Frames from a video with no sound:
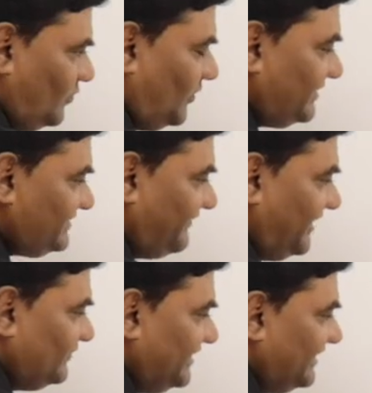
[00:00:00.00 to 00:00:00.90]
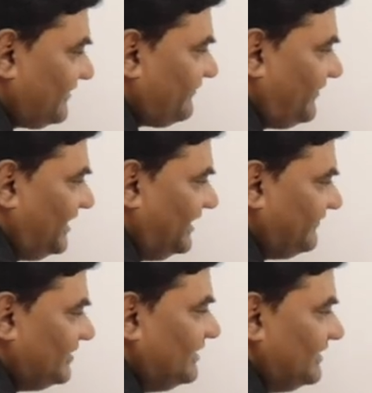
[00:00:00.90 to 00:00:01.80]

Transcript: What is the value there? 5.